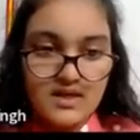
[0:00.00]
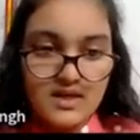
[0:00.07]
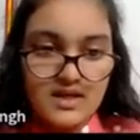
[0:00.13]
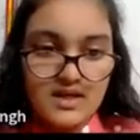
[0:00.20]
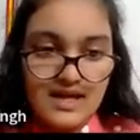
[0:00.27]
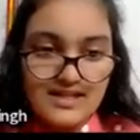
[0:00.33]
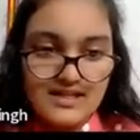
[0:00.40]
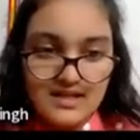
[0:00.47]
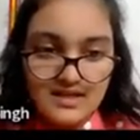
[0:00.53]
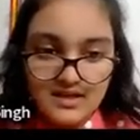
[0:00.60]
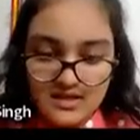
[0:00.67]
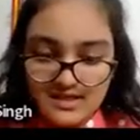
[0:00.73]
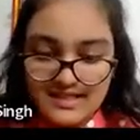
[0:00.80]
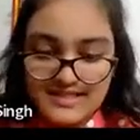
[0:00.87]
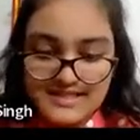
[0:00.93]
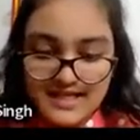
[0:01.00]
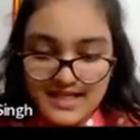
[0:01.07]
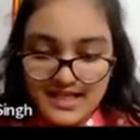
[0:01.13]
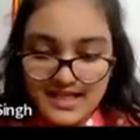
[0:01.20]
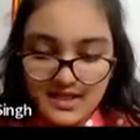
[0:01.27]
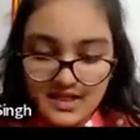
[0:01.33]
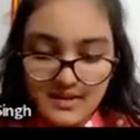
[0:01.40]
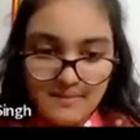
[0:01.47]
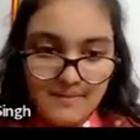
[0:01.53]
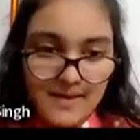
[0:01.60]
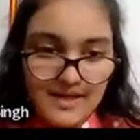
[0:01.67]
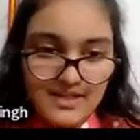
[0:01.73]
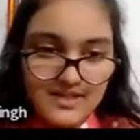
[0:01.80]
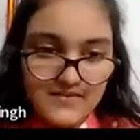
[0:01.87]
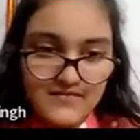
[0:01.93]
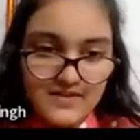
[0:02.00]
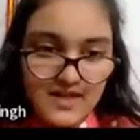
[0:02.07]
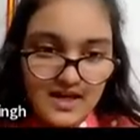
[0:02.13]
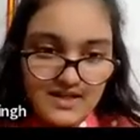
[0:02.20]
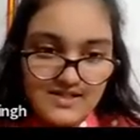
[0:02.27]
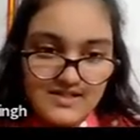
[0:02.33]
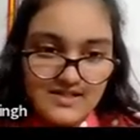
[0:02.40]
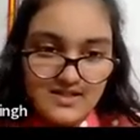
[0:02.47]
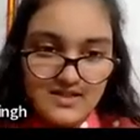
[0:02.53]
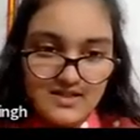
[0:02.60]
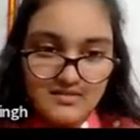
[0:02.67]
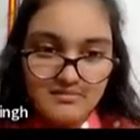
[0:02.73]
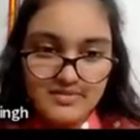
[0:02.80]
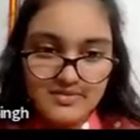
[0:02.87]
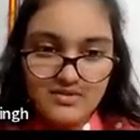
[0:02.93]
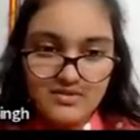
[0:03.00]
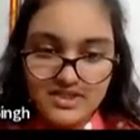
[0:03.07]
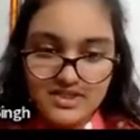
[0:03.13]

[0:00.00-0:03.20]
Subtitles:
And let's add paragraph tags below